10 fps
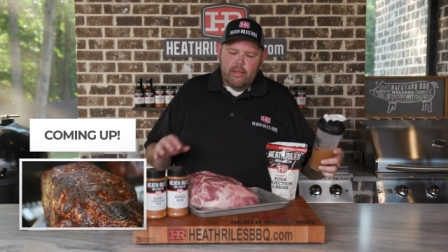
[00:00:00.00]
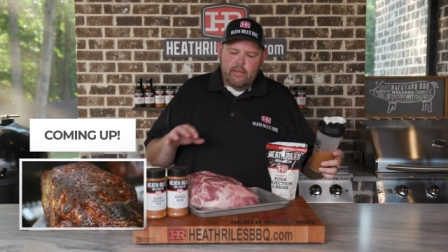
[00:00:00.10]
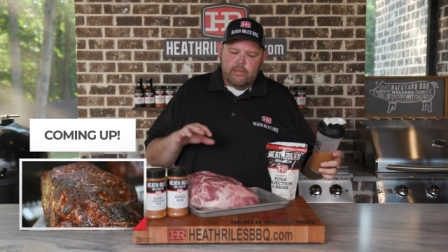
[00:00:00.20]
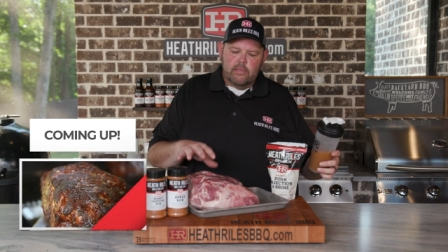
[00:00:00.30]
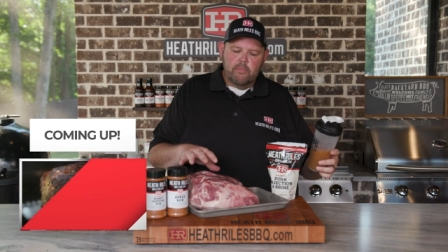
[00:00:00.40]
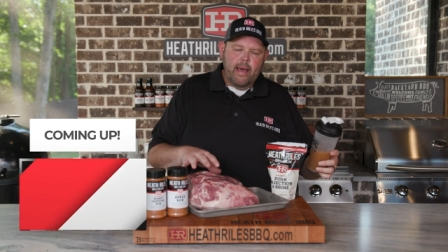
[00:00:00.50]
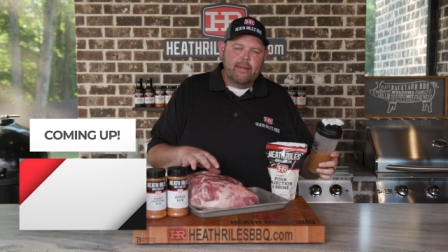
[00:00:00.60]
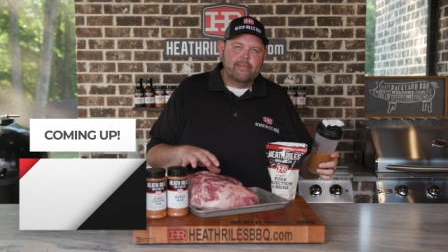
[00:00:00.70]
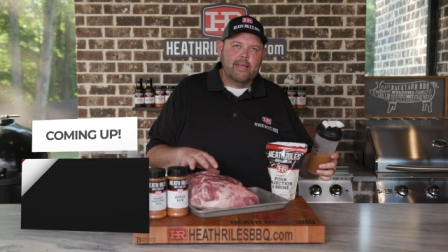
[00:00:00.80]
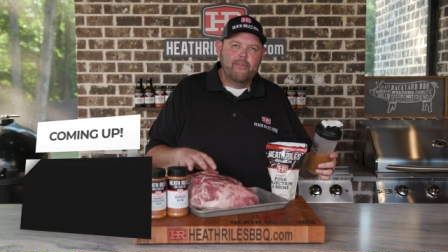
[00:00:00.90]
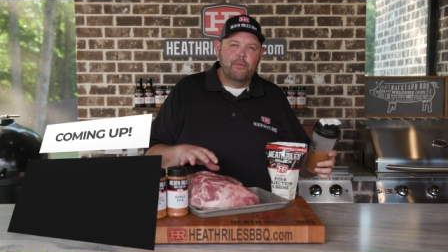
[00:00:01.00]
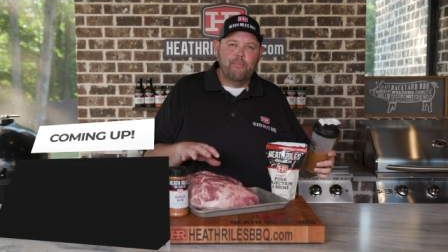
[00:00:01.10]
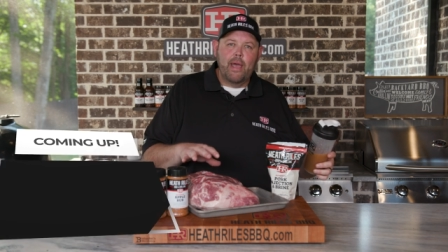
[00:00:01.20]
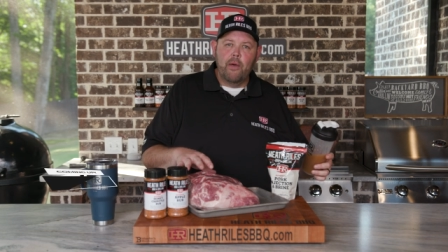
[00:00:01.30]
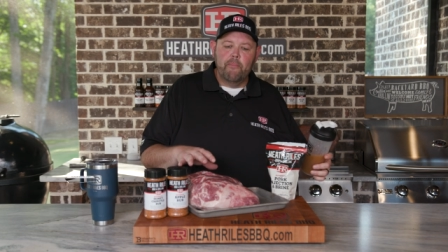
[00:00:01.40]
This is about a seven
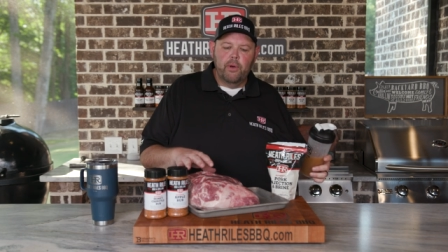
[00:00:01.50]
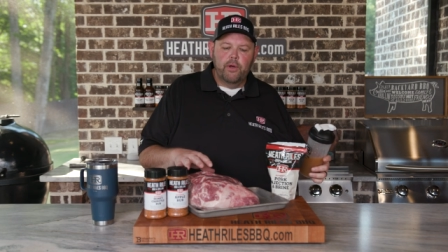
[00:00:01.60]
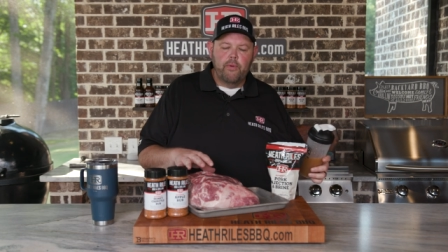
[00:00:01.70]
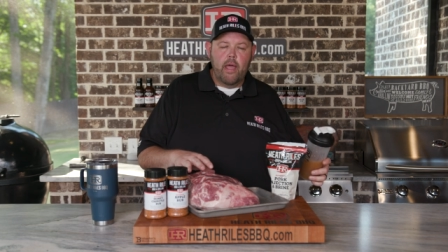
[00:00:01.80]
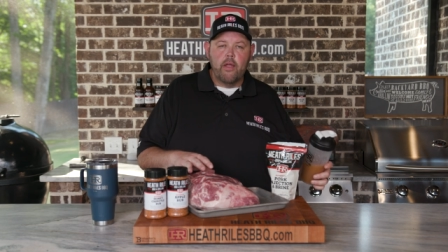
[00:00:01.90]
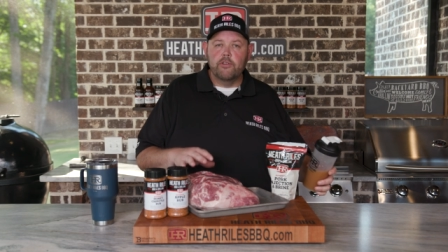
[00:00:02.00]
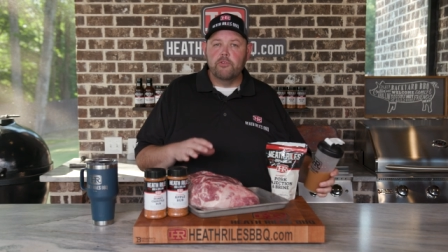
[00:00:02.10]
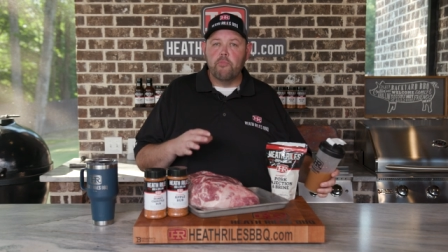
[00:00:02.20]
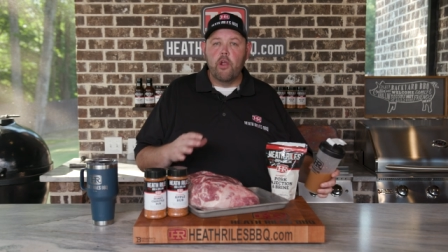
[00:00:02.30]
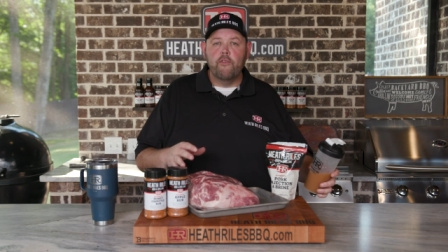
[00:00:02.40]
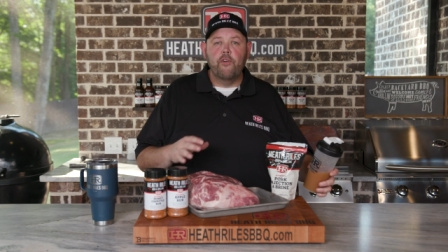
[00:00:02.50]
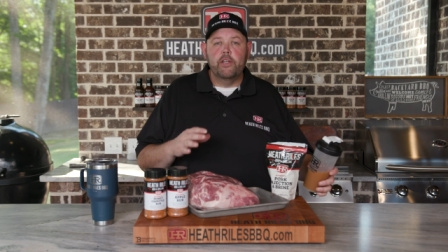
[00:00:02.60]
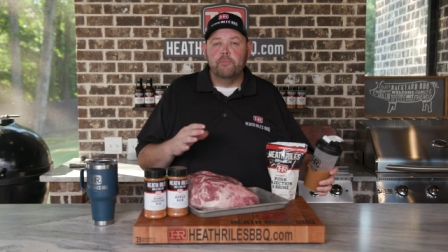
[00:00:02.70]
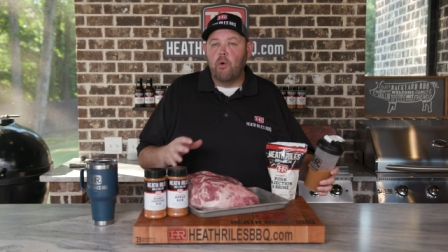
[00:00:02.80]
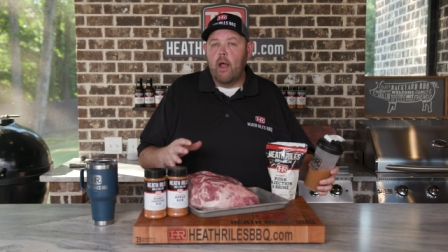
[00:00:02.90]
pound butt right here. It's a Prairie
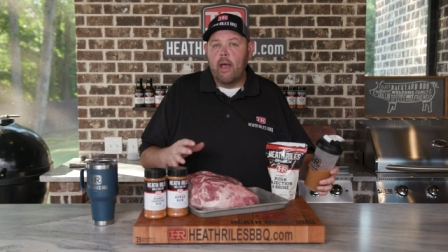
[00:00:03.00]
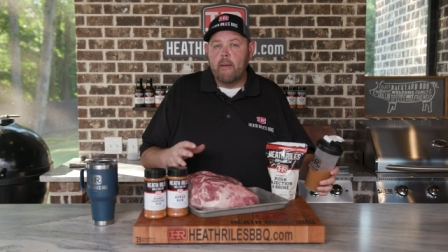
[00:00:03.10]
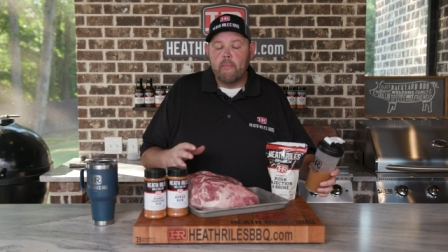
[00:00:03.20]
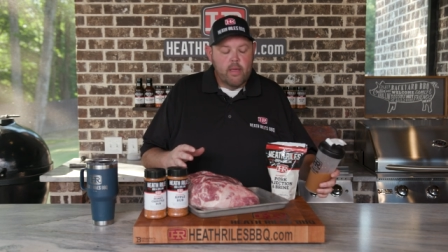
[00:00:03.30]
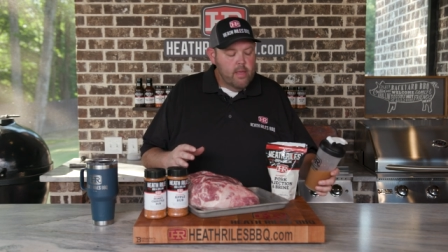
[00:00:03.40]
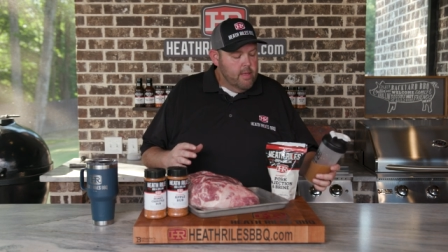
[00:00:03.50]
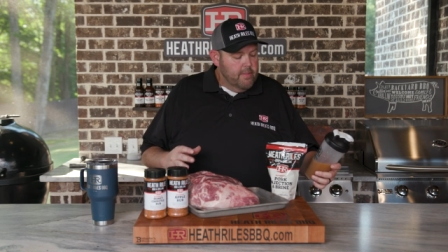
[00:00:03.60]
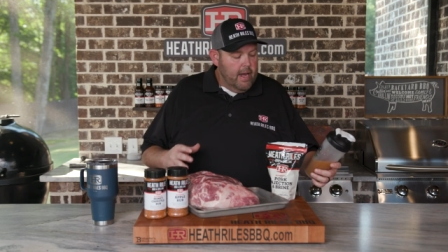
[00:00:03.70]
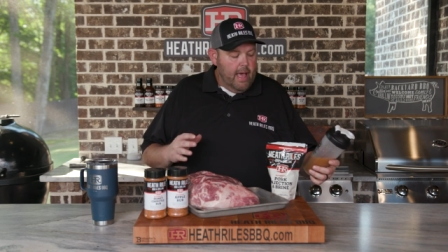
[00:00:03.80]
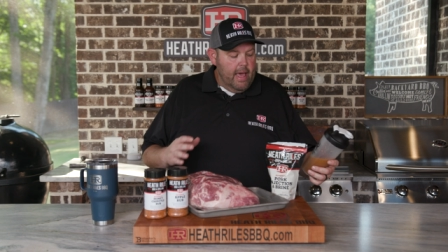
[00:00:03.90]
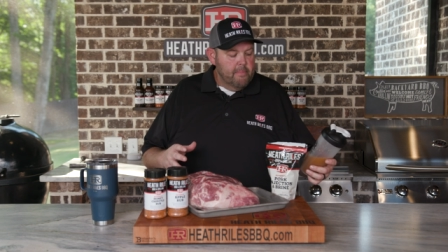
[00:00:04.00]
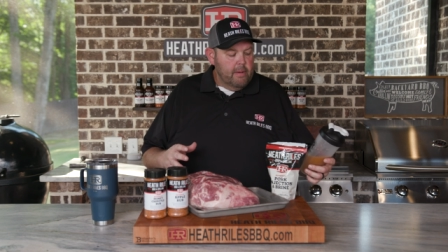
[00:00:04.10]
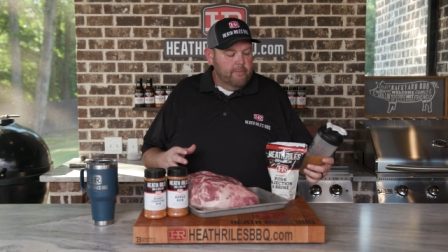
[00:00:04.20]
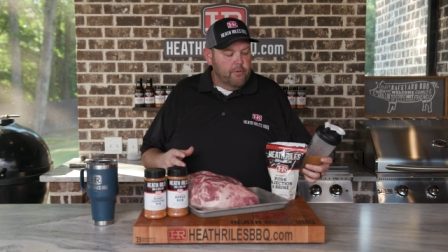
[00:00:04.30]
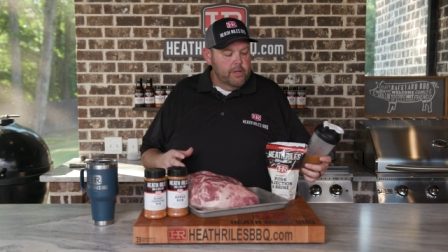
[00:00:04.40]
Fresh Prime that I had in
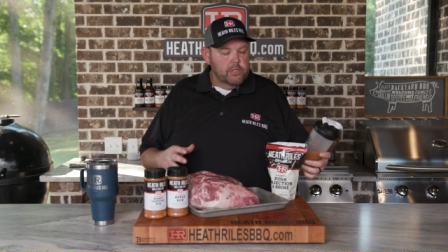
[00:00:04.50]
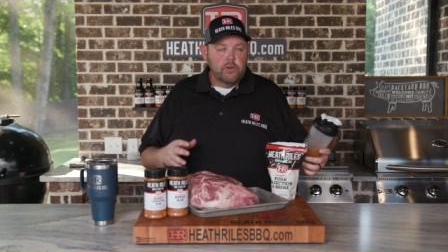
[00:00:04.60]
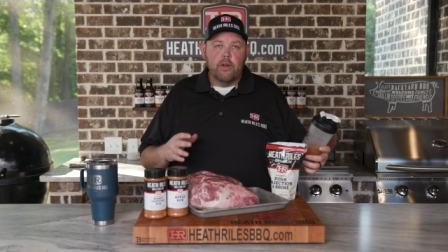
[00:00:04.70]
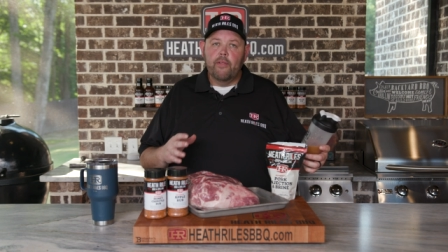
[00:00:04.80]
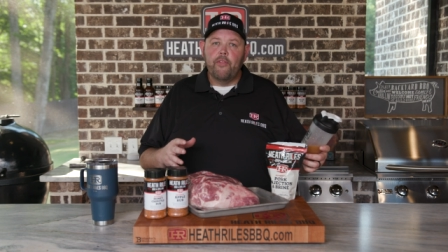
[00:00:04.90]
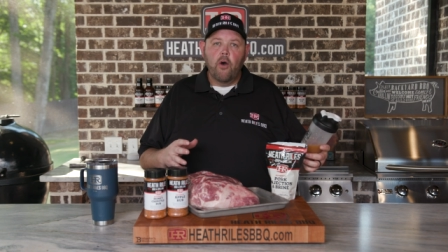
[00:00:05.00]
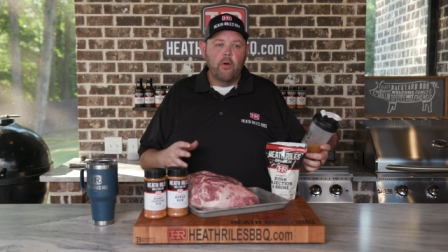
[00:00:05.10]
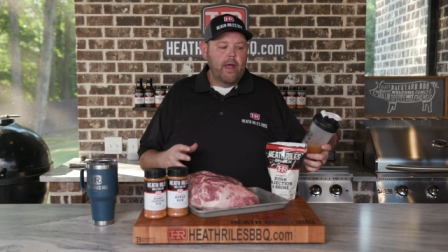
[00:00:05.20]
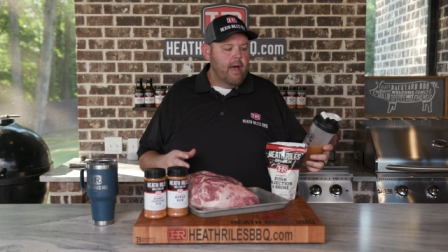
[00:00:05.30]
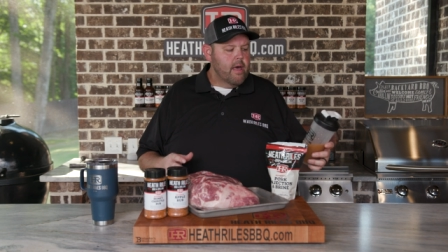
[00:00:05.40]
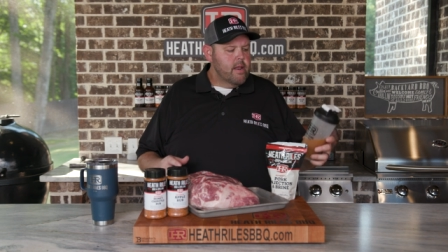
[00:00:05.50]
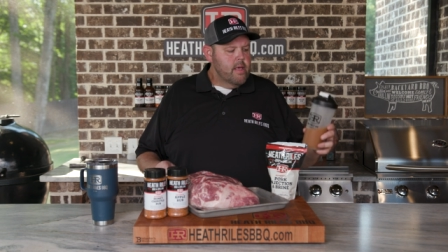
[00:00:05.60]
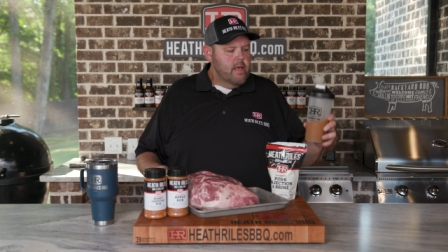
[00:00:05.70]
my freezer and I thawed out.